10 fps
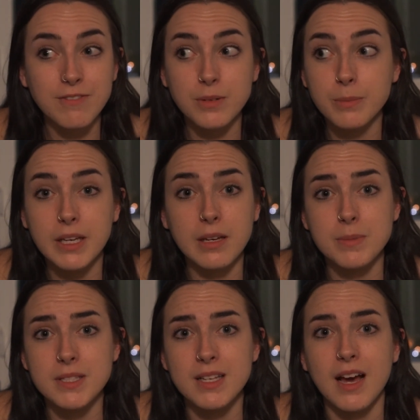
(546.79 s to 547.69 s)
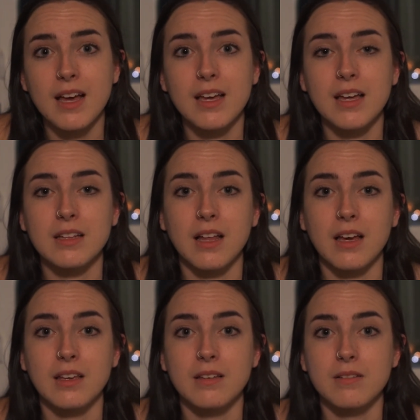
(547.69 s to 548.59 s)
for being upset, and
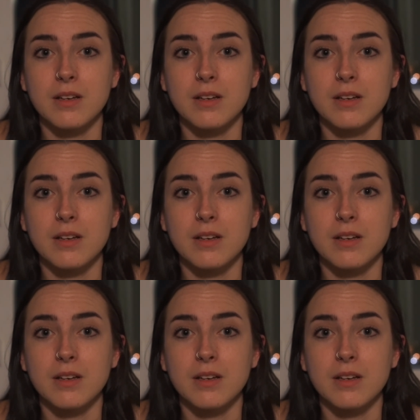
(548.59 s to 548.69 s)
like,